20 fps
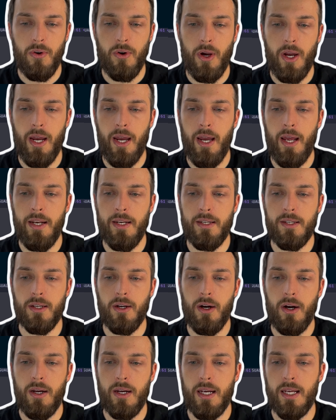And
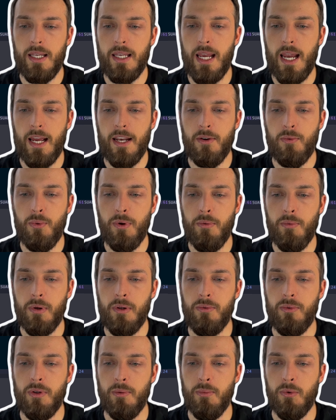in the end, we
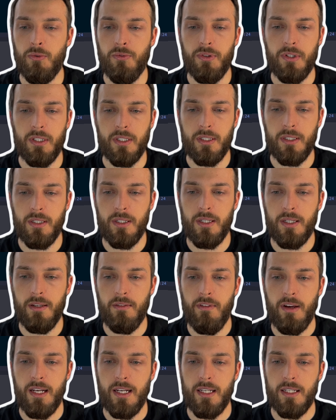will remove this
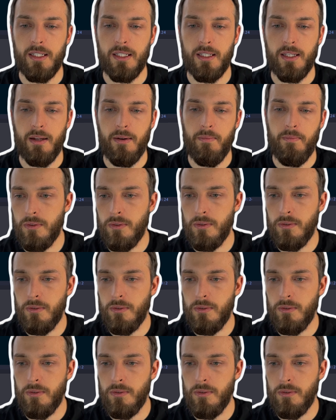event listener.